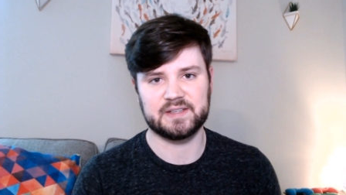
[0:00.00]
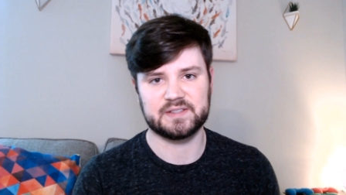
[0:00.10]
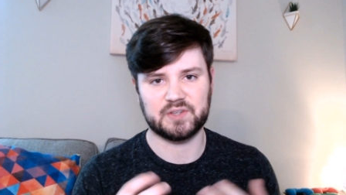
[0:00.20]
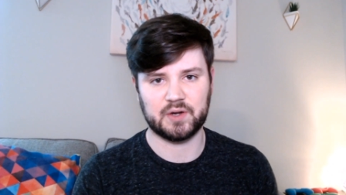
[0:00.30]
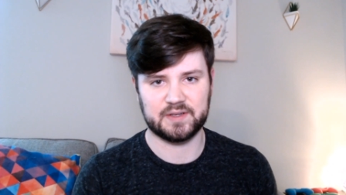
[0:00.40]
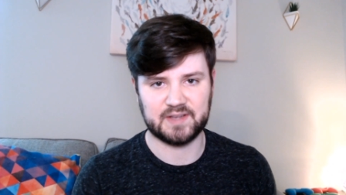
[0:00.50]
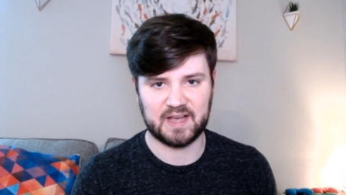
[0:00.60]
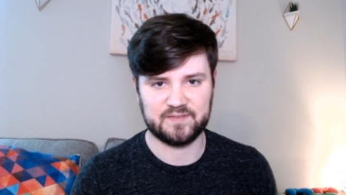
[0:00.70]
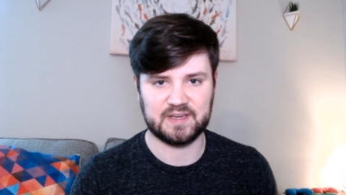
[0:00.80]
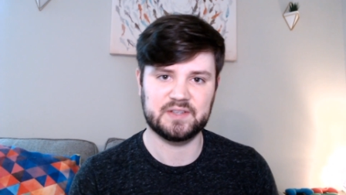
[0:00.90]
started
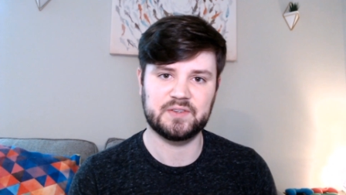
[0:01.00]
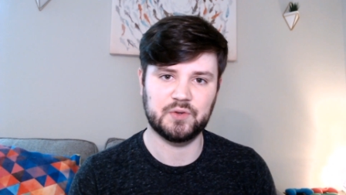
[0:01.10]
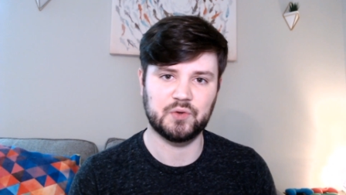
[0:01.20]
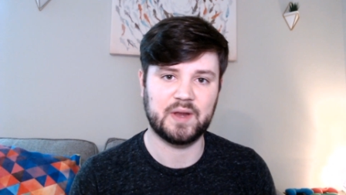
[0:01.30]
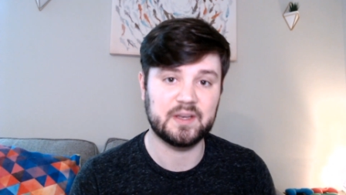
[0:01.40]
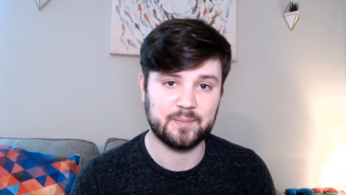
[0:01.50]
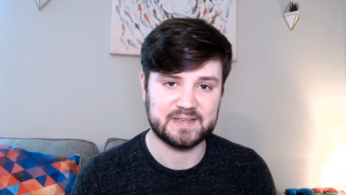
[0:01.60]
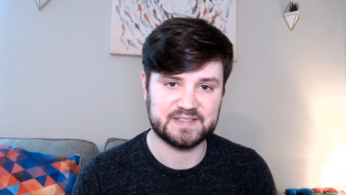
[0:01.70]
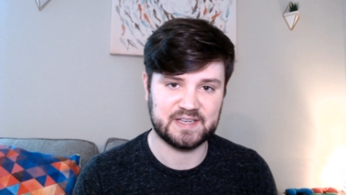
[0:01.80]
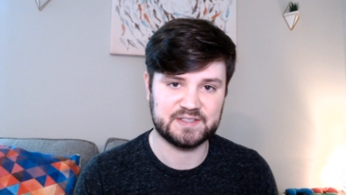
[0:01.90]
diving into
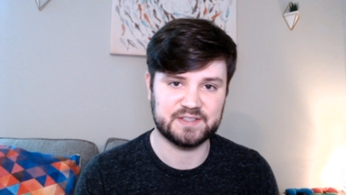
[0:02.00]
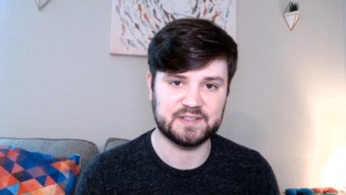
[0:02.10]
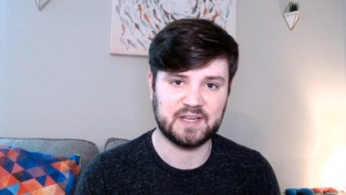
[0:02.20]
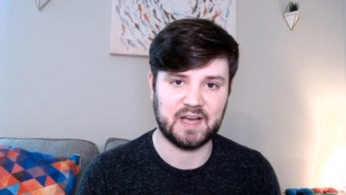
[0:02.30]
randomization.